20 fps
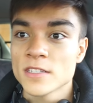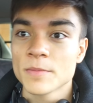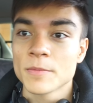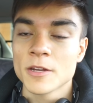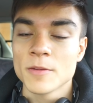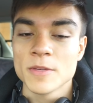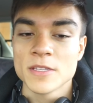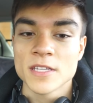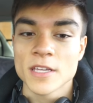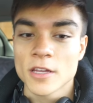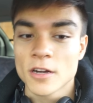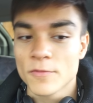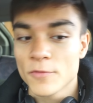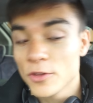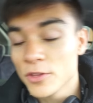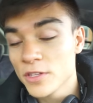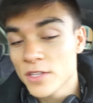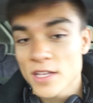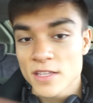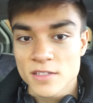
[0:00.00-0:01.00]
I'm going to be taking off
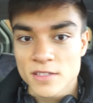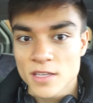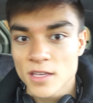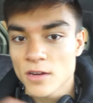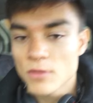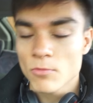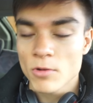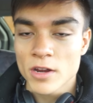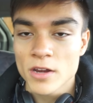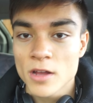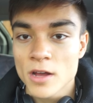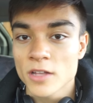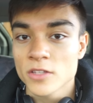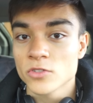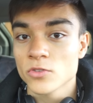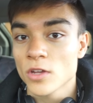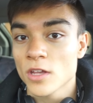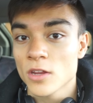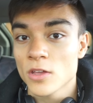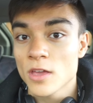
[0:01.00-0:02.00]
all the dead skin and whatnot
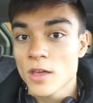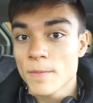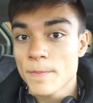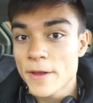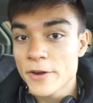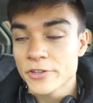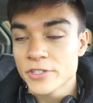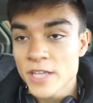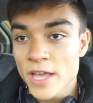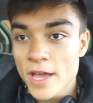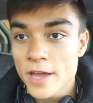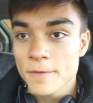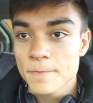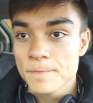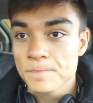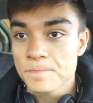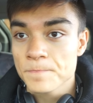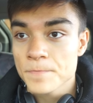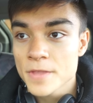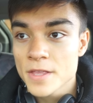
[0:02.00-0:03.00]
so I could get a better tan.
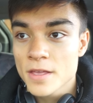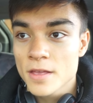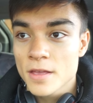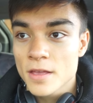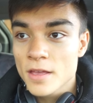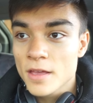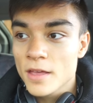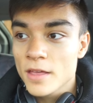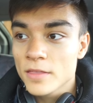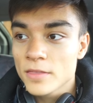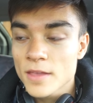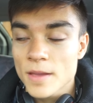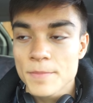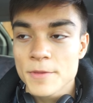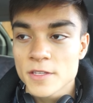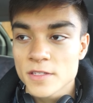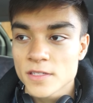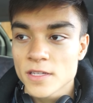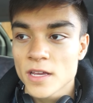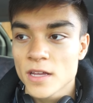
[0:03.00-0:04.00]
That
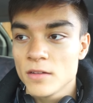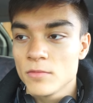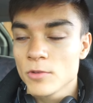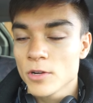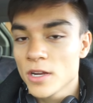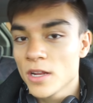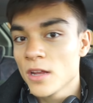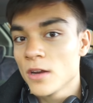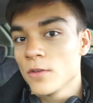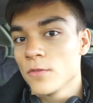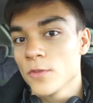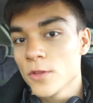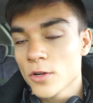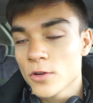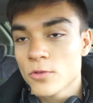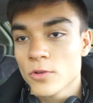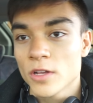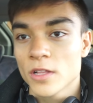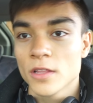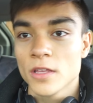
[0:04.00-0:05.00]
being said, we're going to head over there
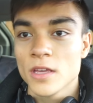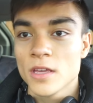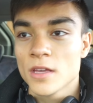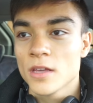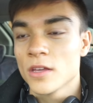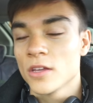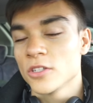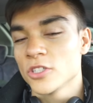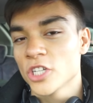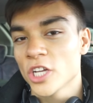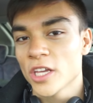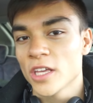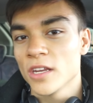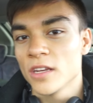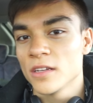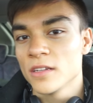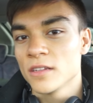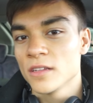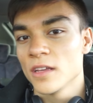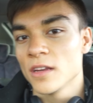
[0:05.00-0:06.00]
quickly, check
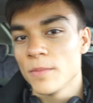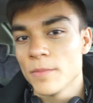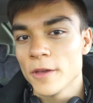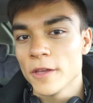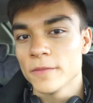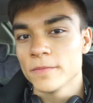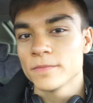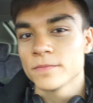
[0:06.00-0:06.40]
in in a bit.